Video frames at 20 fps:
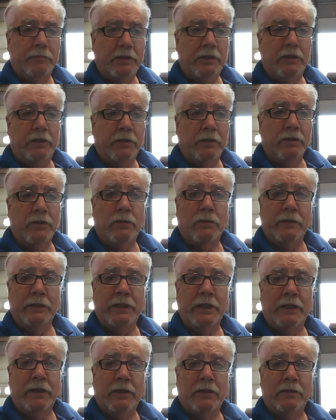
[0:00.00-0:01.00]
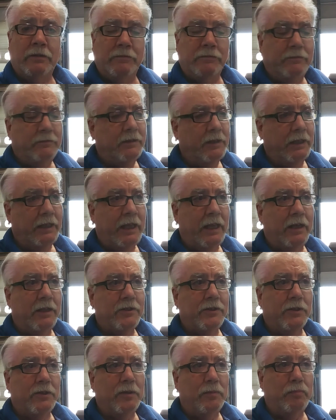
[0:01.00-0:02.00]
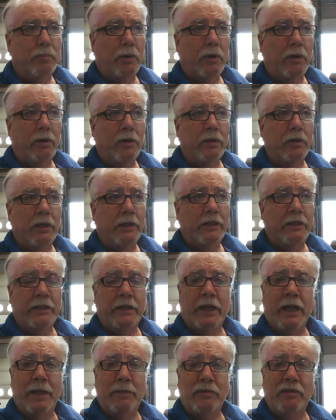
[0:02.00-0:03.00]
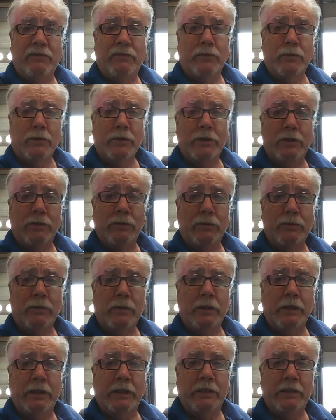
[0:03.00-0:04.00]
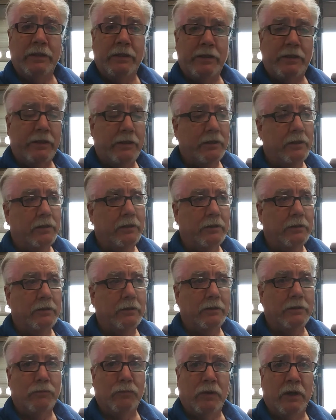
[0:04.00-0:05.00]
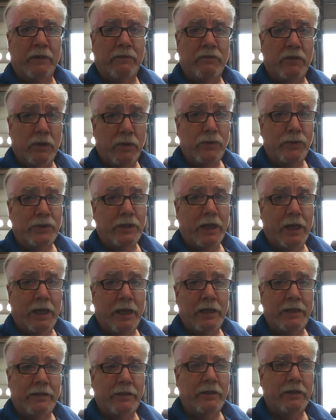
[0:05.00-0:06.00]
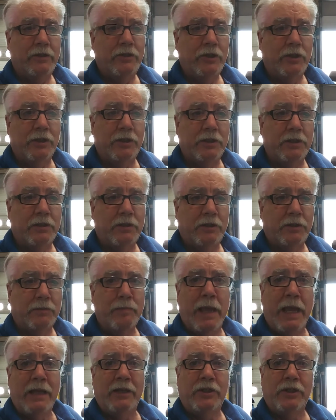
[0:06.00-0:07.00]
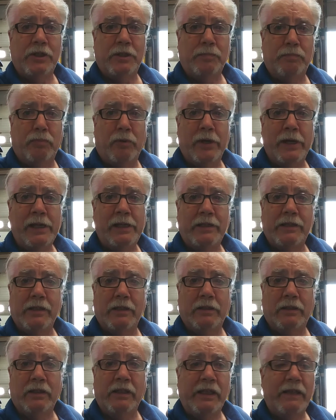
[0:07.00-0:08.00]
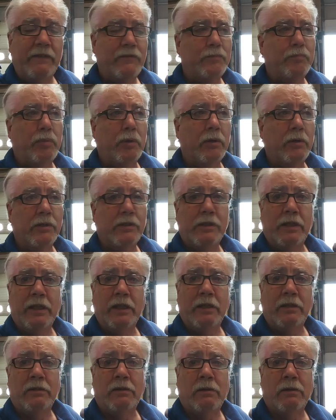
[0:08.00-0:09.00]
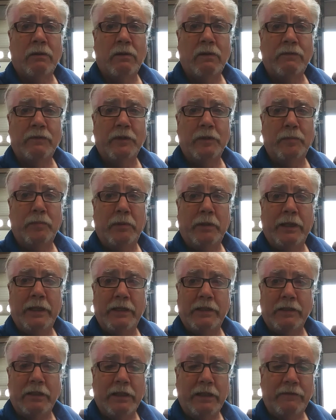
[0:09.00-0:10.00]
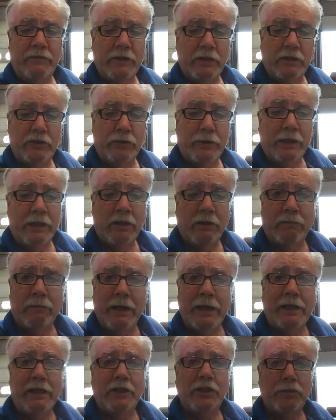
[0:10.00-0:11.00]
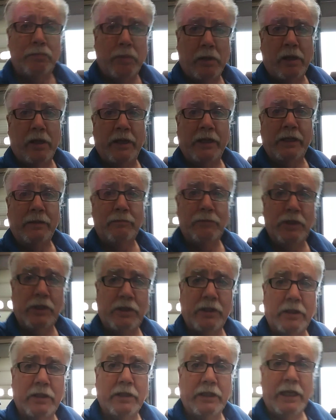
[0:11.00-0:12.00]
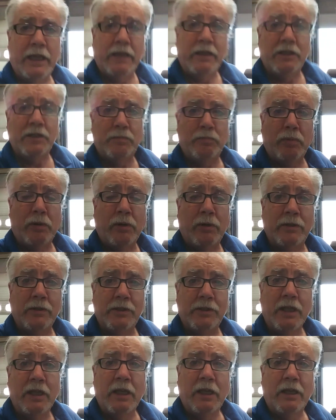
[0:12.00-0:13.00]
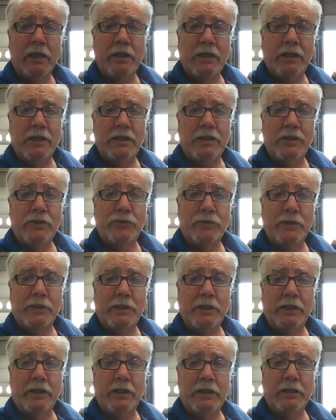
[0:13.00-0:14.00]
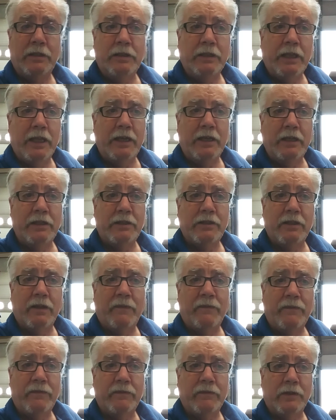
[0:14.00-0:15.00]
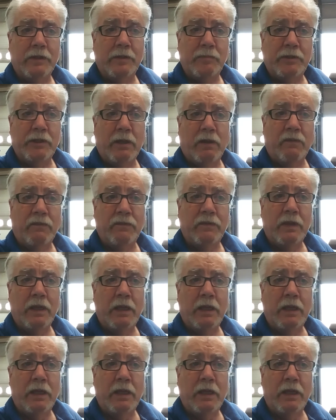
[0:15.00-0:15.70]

You're going there to get a certain part, and then the guy before you is one of those guys that just smashes brakes and leaves parts laying all over the place, leaves a trail of wreckage behind him just to get his parts. He's interested in getting stuff for himself,